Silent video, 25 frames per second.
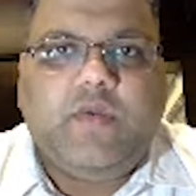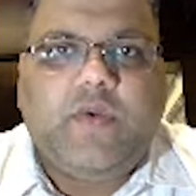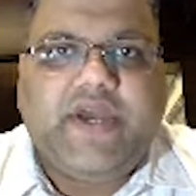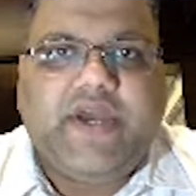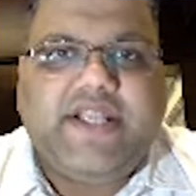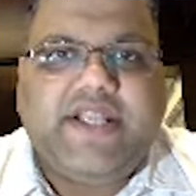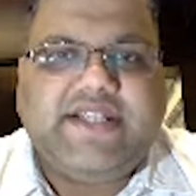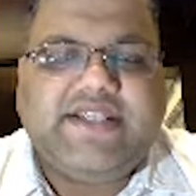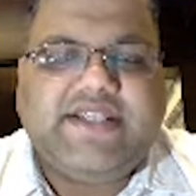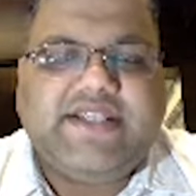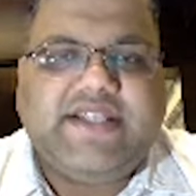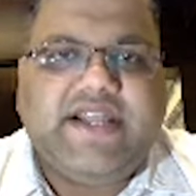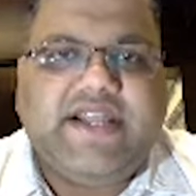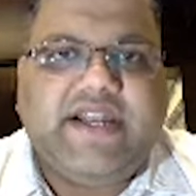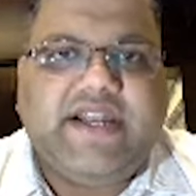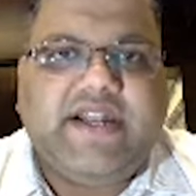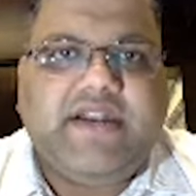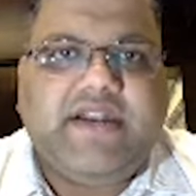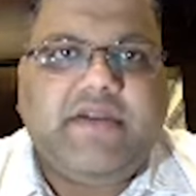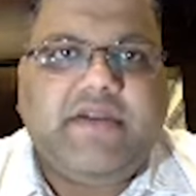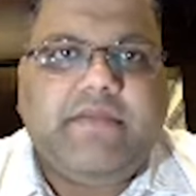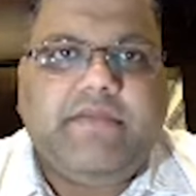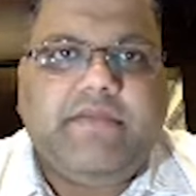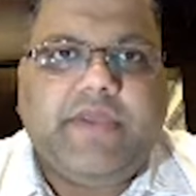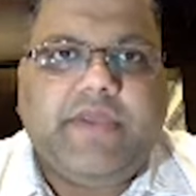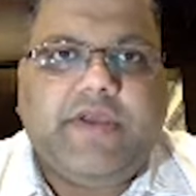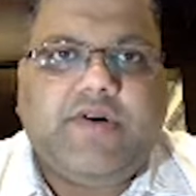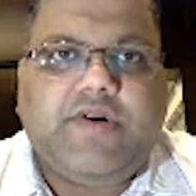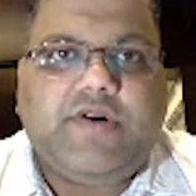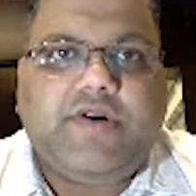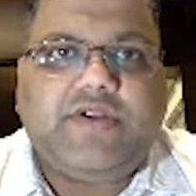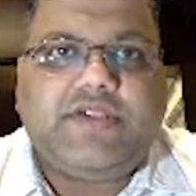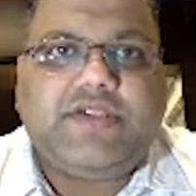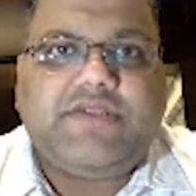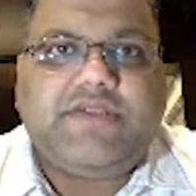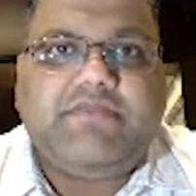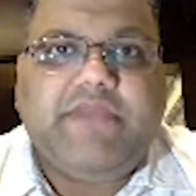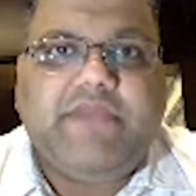Why is that?
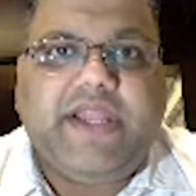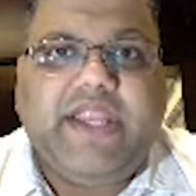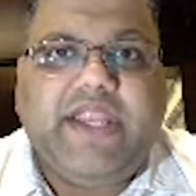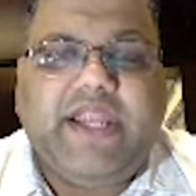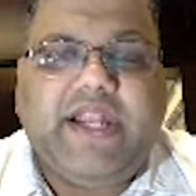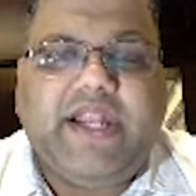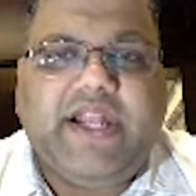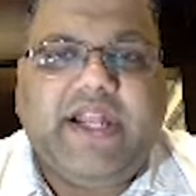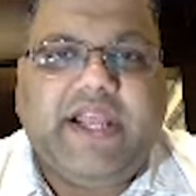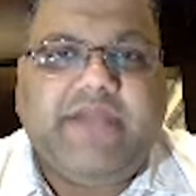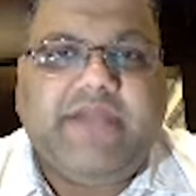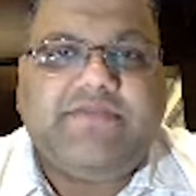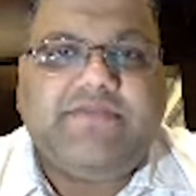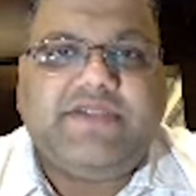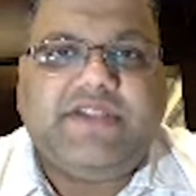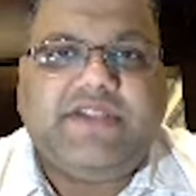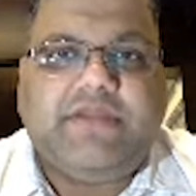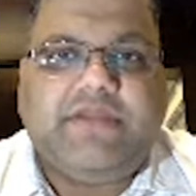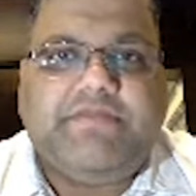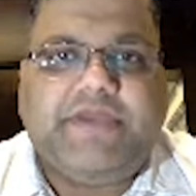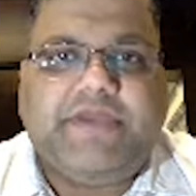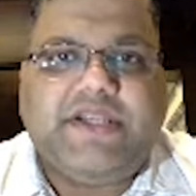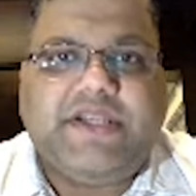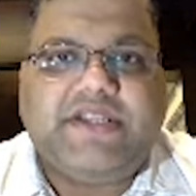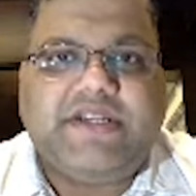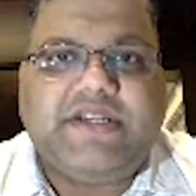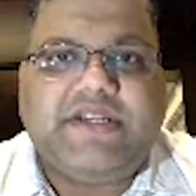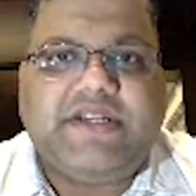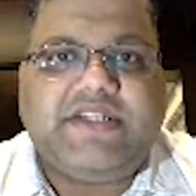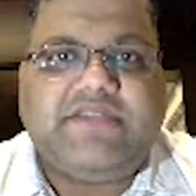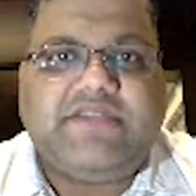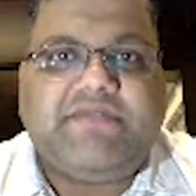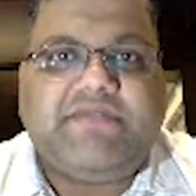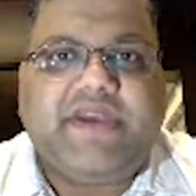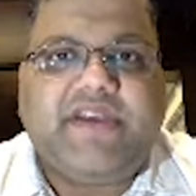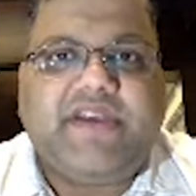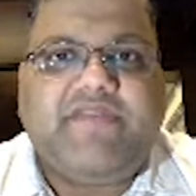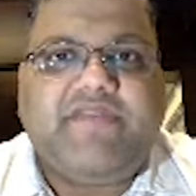Because many a times the
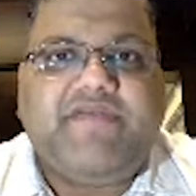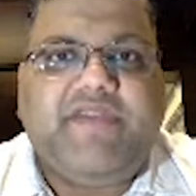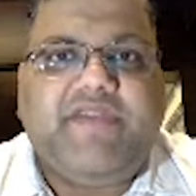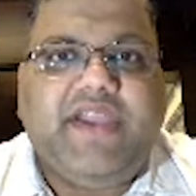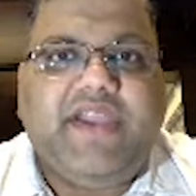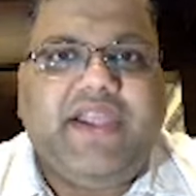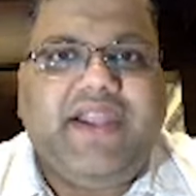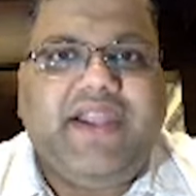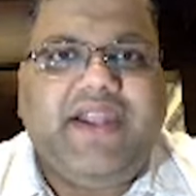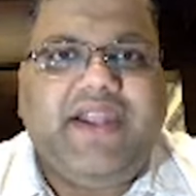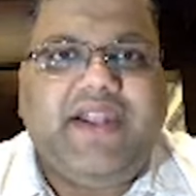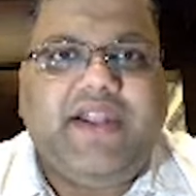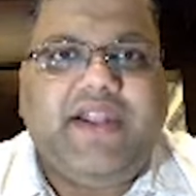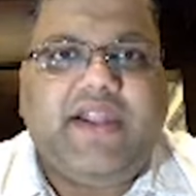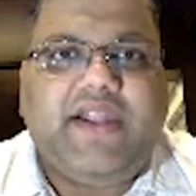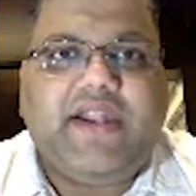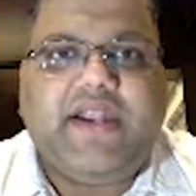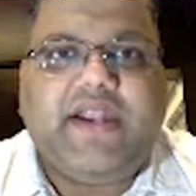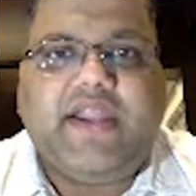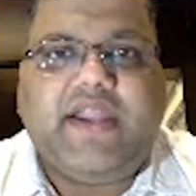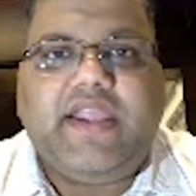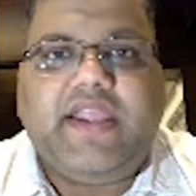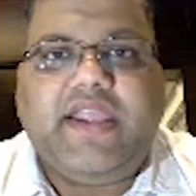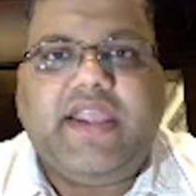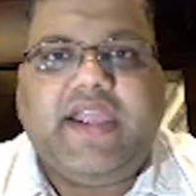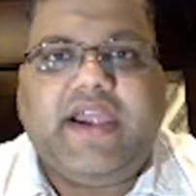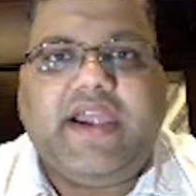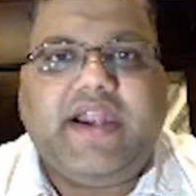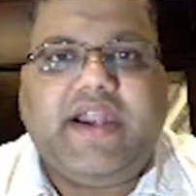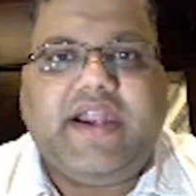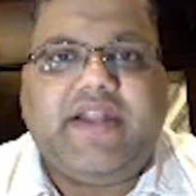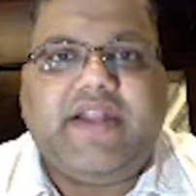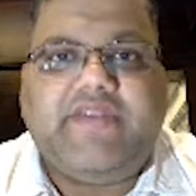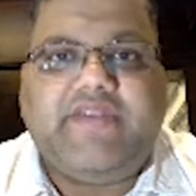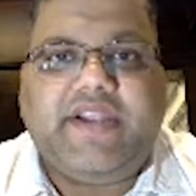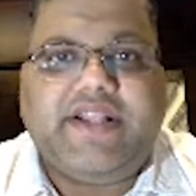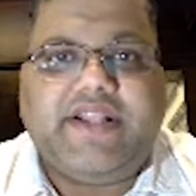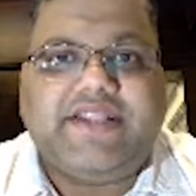patients might feel that he had
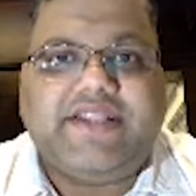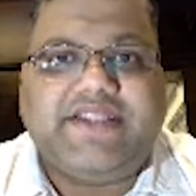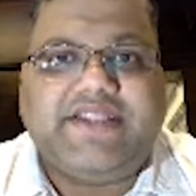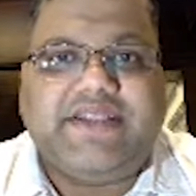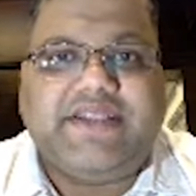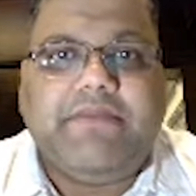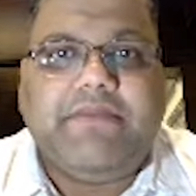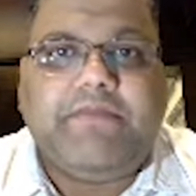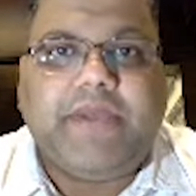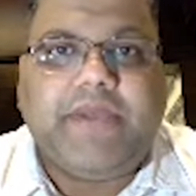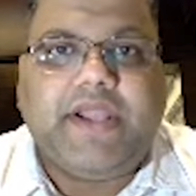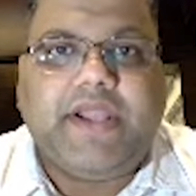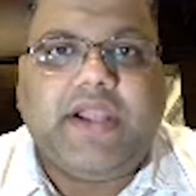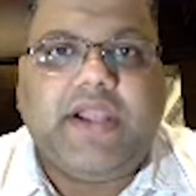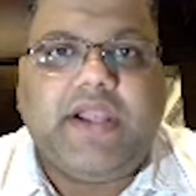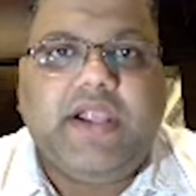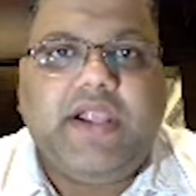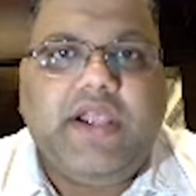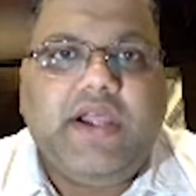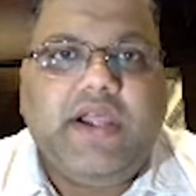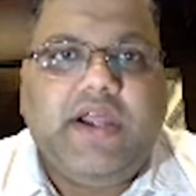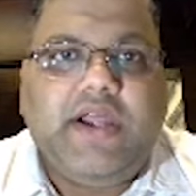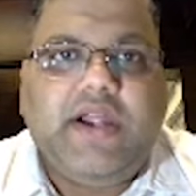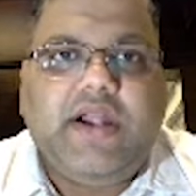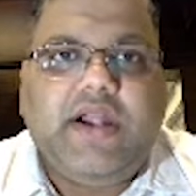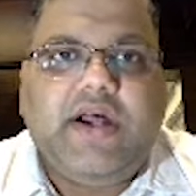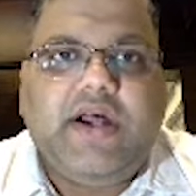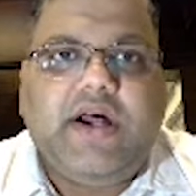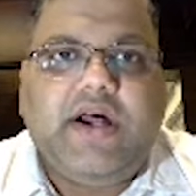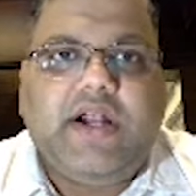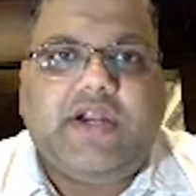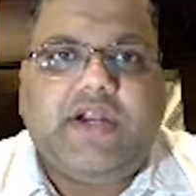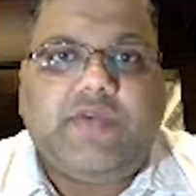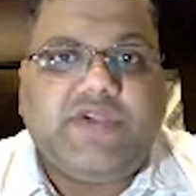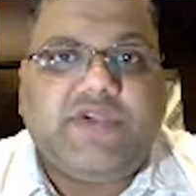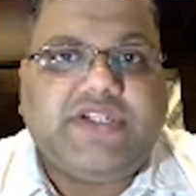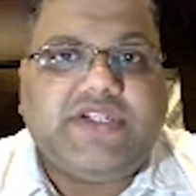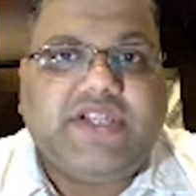a very simple
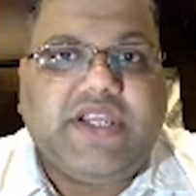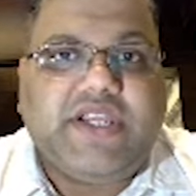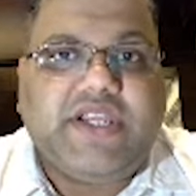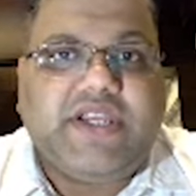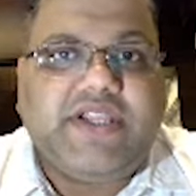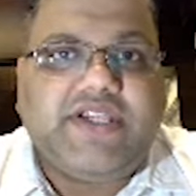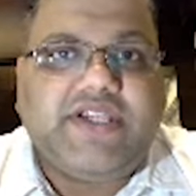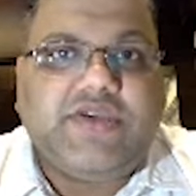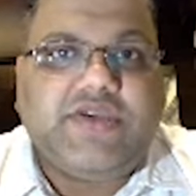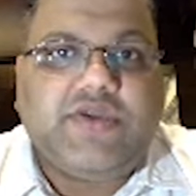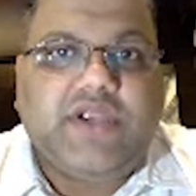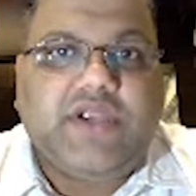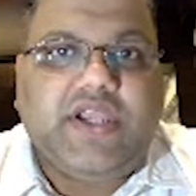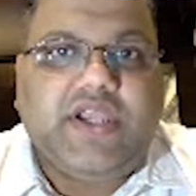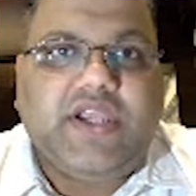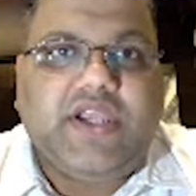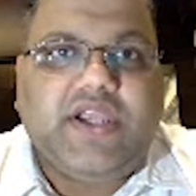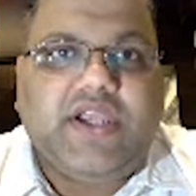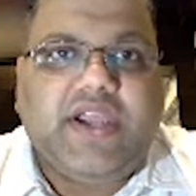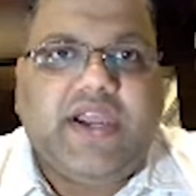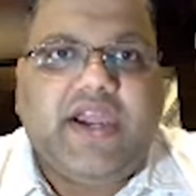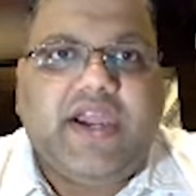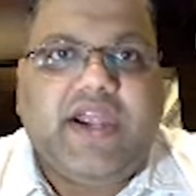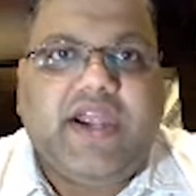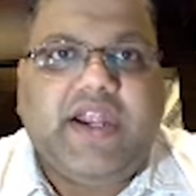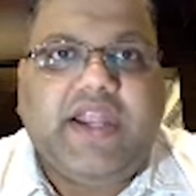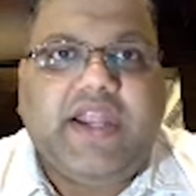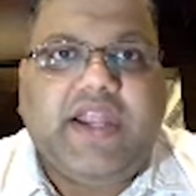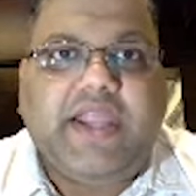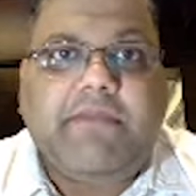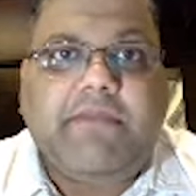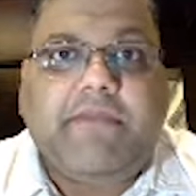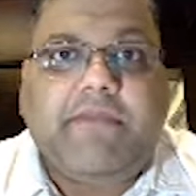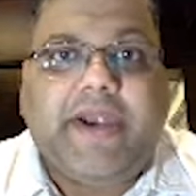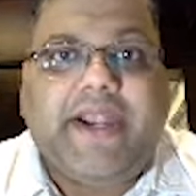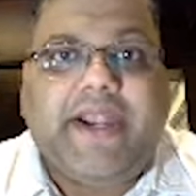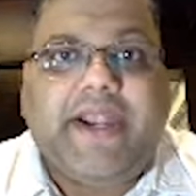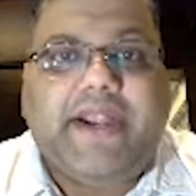uh, twisting injury and he
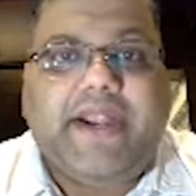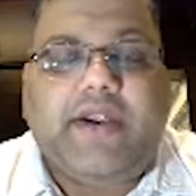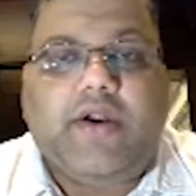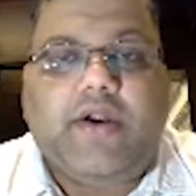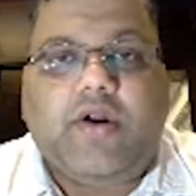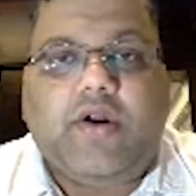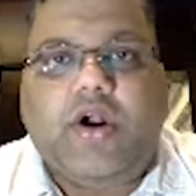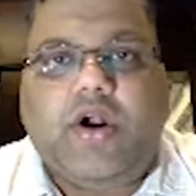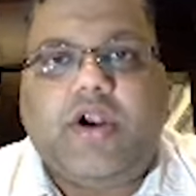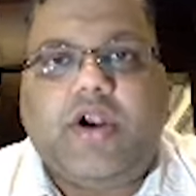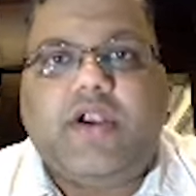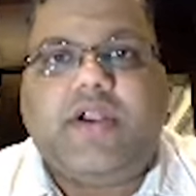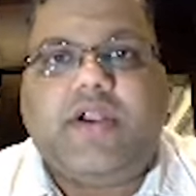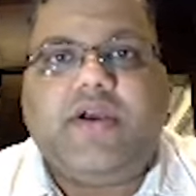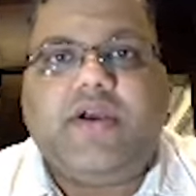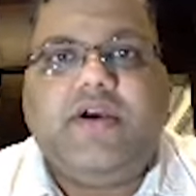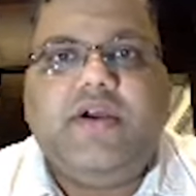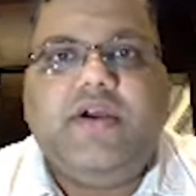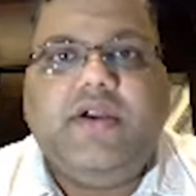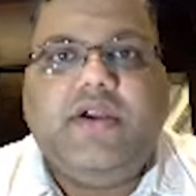might not